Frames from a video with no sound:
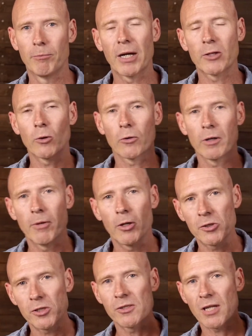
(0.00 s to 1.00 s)
But your
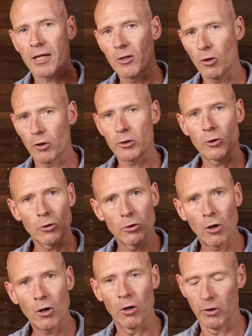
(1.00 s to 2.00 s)
emotions are not your
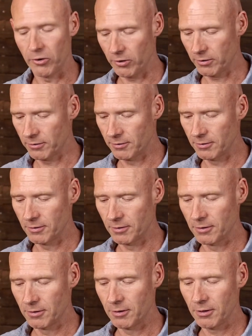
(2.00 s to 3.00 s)
God.
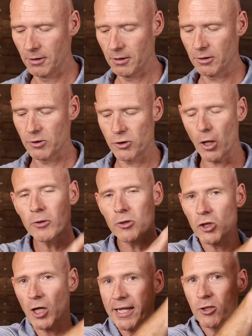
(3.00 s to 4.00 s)
Don't
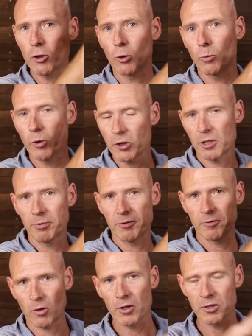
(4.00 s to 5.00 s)
change your worship
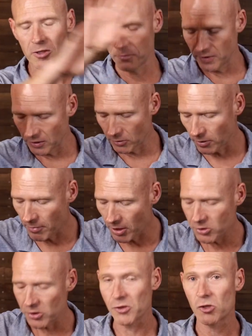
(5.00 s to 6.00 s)
of God to fit your
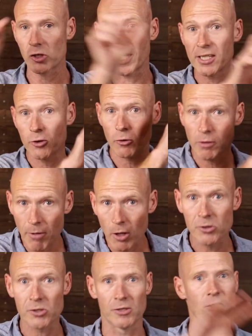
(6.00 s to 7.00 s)
emotions. Change your
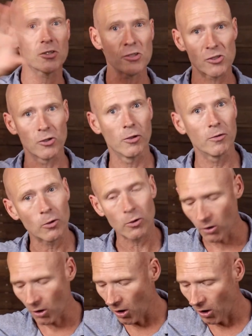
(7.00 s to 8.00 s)
emotions to serve
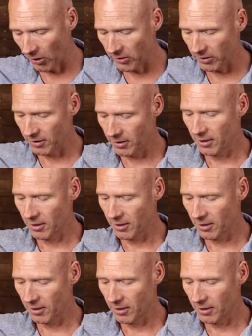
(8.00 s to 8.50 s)
your God.